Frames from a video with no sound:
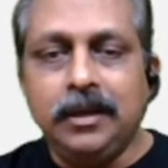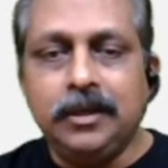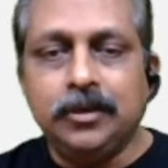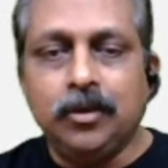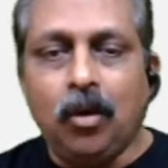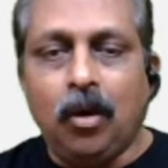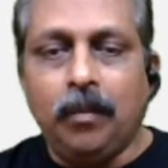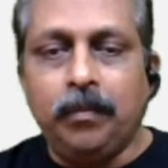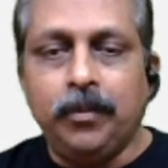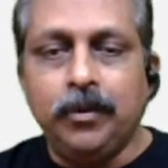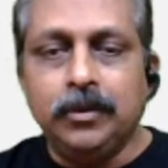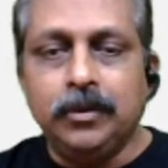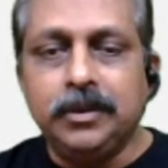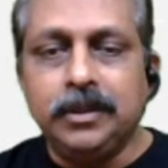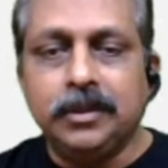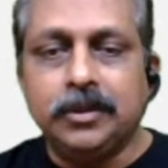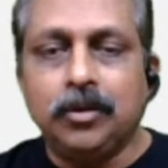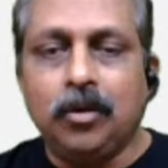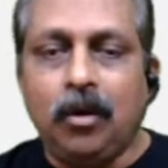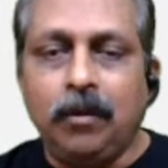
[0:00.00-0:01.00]
is
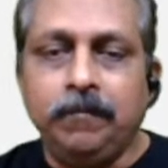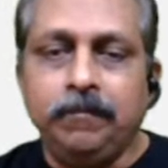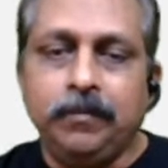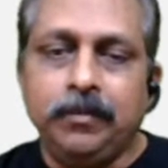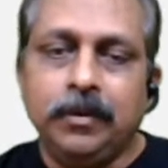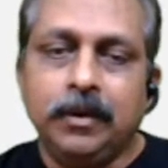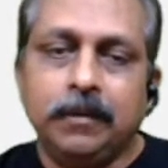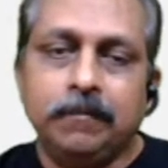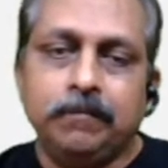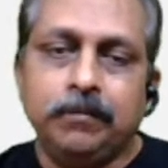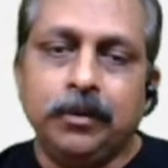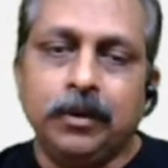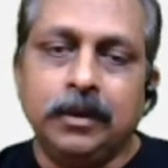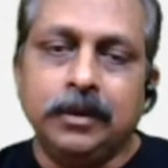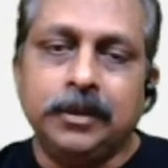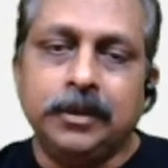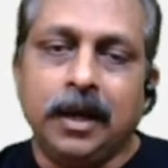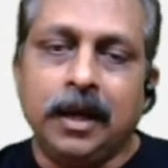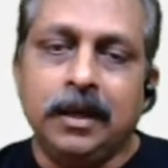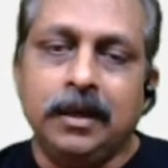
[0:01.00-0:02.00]
opposite of
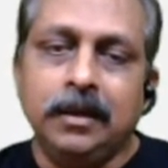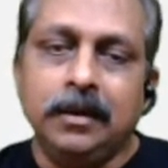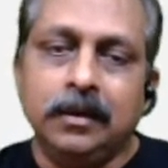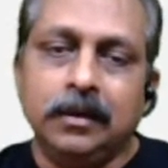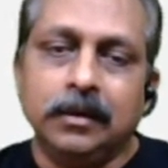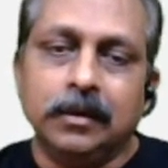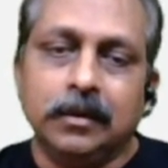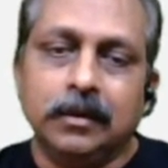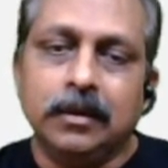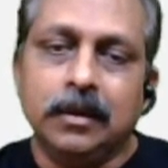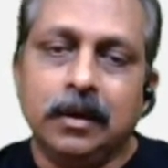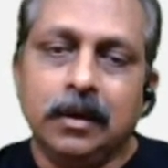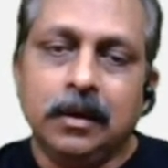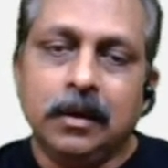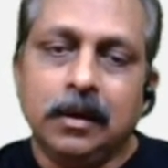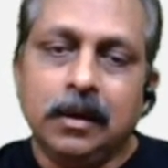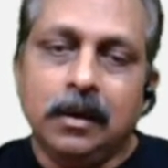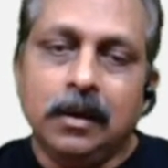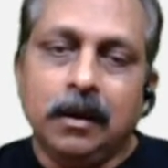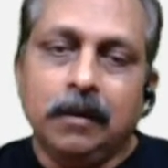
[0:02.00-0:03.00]
fertile.
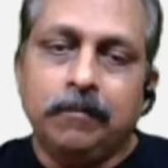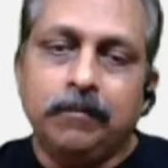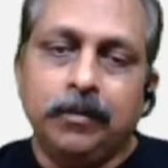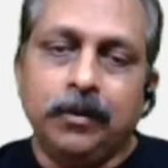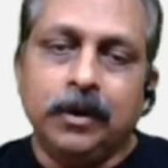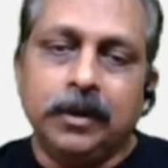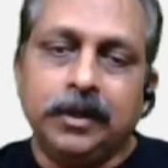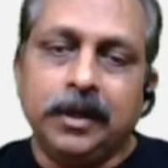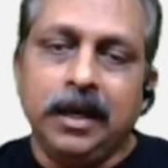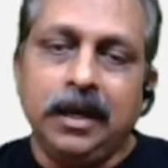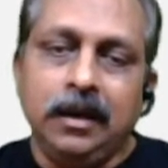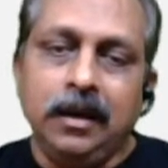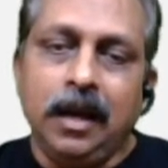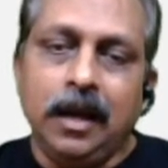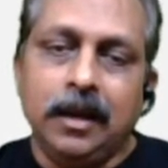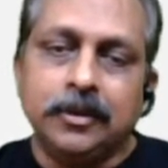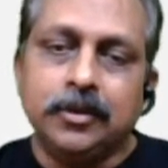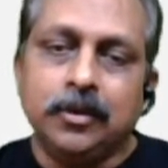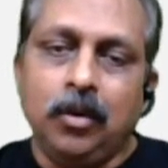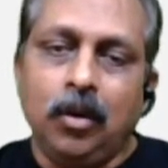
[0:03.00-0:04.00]
Fertile
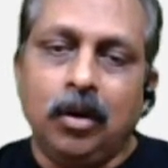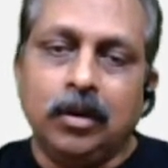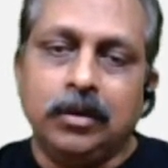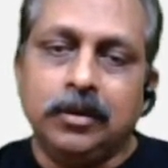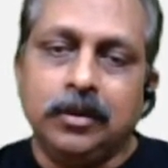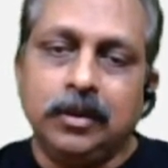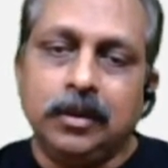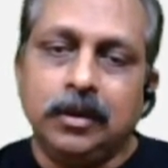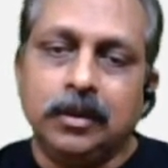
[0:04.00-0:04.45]
has got